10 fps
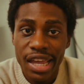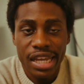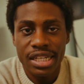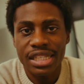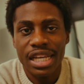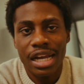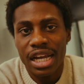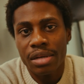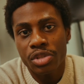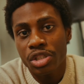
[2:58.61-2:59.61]
And
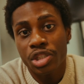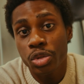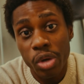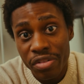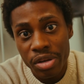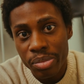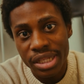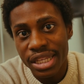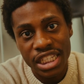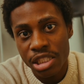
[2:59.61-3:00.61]
I'm just driven by
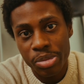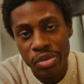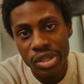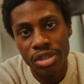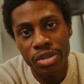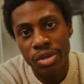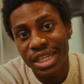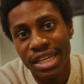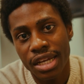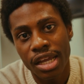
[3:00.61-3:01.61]
that spirit, you know,
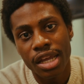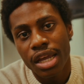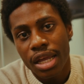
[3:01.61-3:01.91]
I,